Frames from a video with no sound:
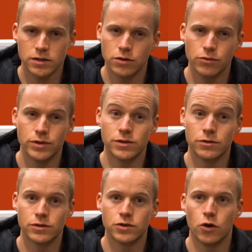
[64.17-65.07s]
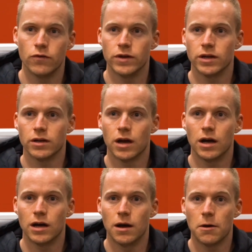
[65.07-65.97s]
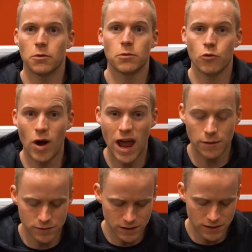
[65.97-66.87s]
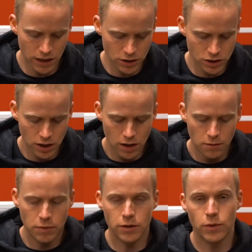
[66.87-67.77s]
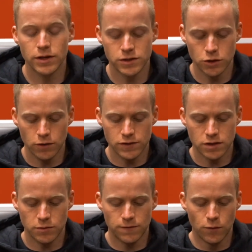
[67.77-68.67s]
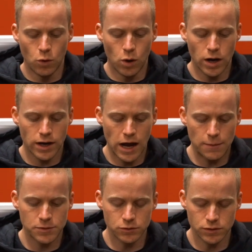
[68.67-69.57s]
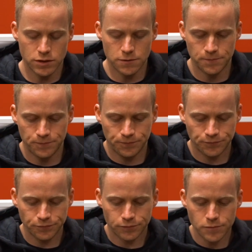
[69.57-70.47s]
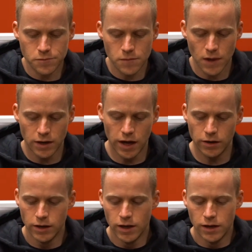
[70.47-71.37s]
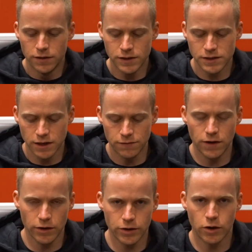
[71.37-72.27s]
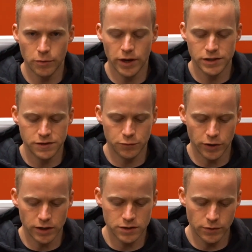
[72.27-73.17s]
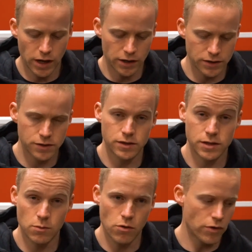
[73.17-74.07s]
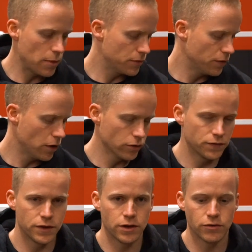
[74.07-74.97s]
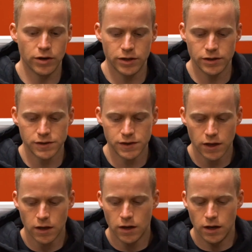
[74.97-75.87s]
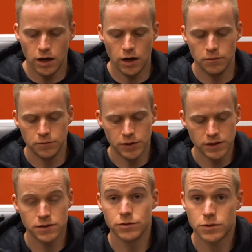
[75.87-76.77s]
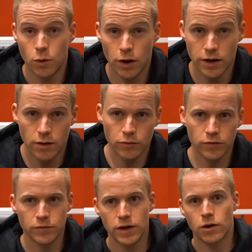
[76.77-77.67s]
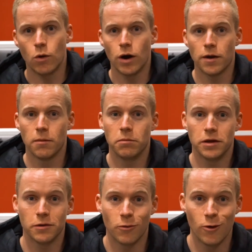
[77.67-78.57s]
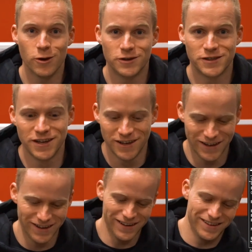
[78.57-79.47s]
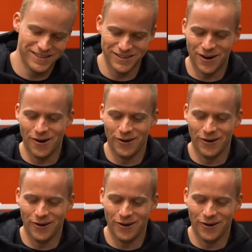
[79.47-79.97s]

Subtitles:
so there is no serving grams as such, but one serve is going to be 4 capsules. Now, this is a very comprehensive product, so we are going to sort of somewhat rapid fire off the ingredients because there is quite a number of them. They're quite big words. So